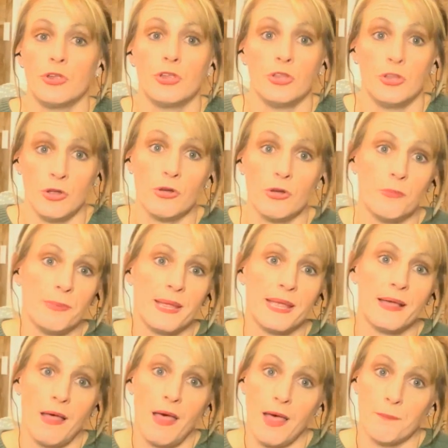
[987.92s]
you're going to be
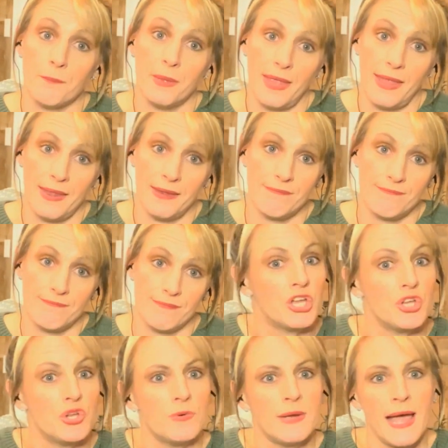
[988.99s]
caught, bud.
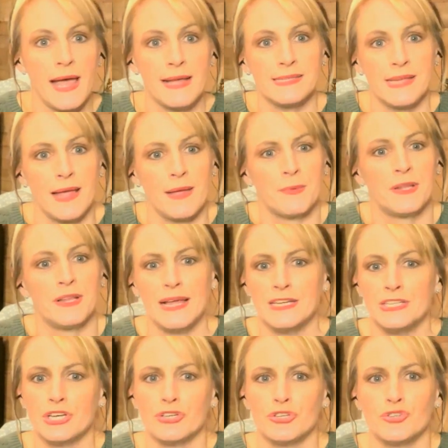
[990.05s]
You guys, I'm glad
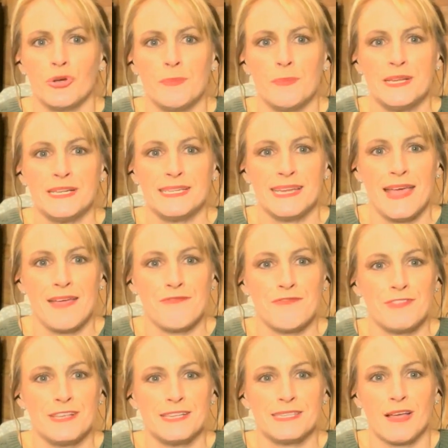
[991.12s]
y'all joined me today for
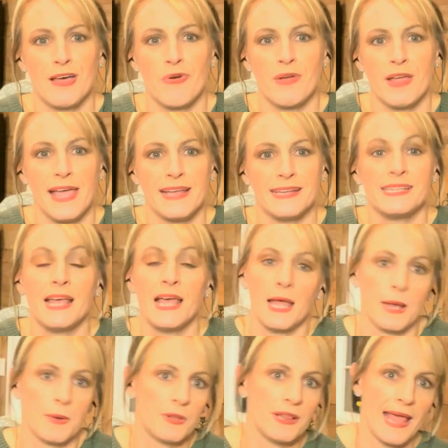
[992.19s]
this cold case.
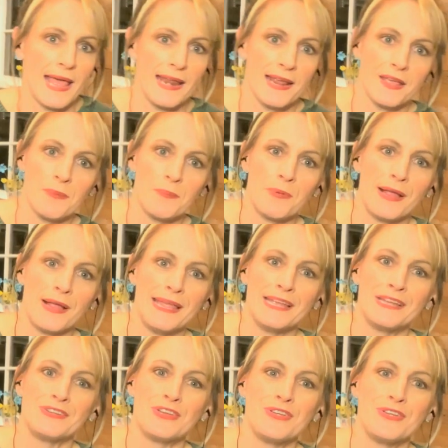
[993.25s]
I'm glad I could bring
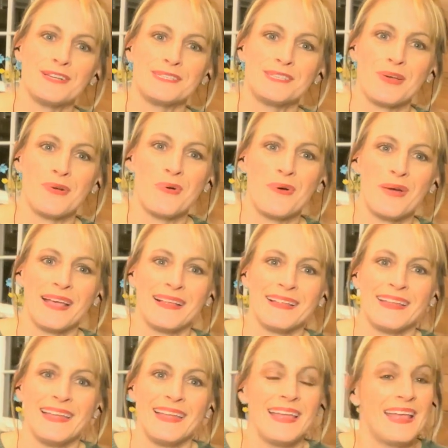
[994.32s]
it to you so
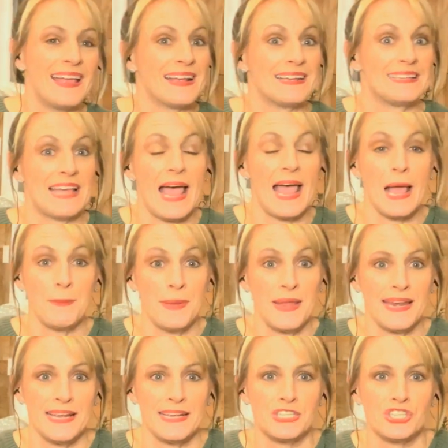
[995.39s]
quickly, because I
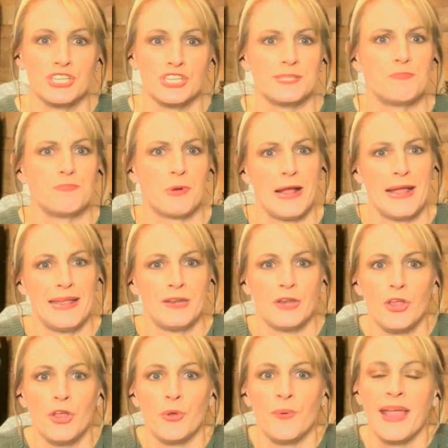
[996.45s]
mean, it's just brand
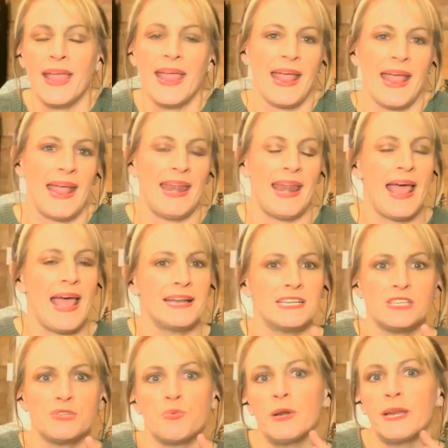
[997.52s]
new. And I
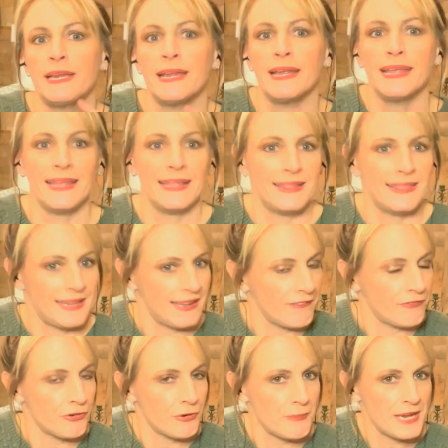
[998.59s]
just wanted to get the
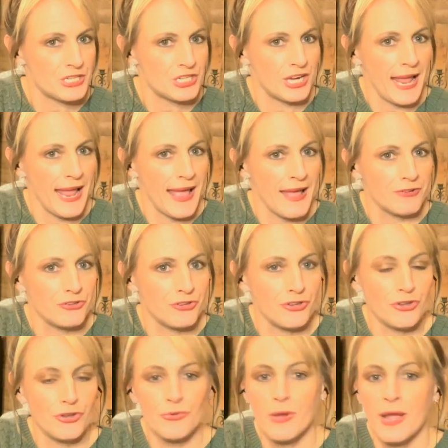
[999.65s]
information out to
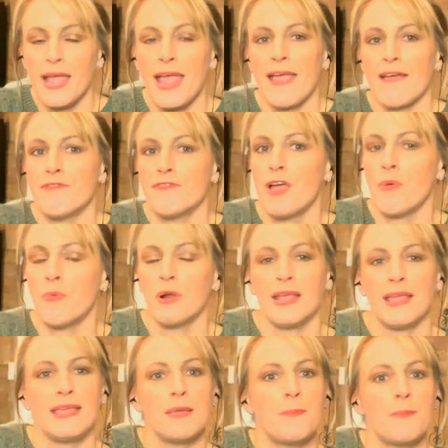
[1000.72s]
you. If y'all want to
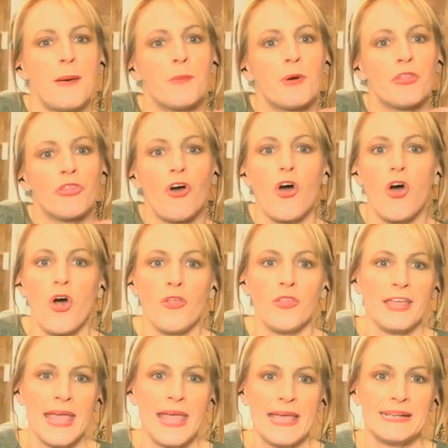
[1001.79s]
keep up with all the
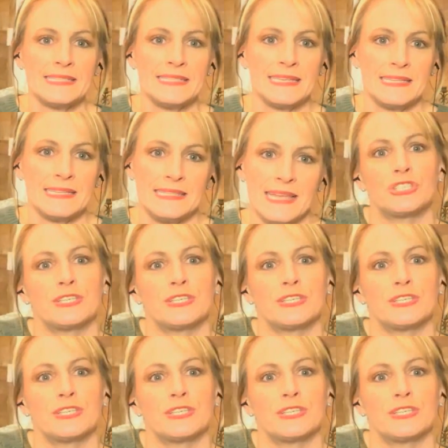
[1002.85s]
cases,